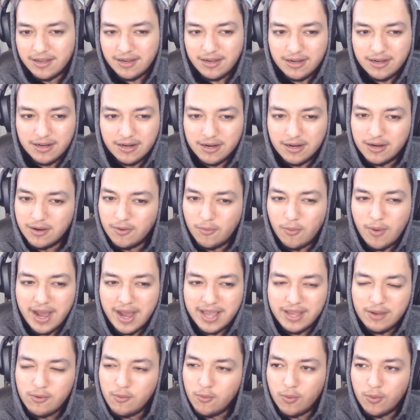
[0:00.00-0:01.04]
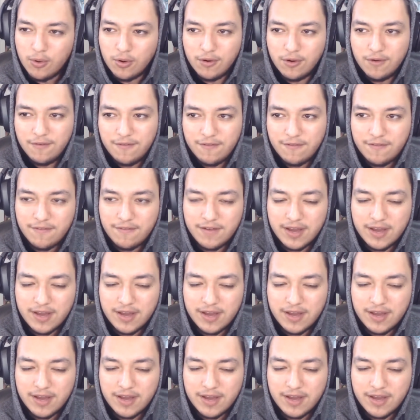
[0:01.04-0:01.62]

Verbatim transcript: a white wolf.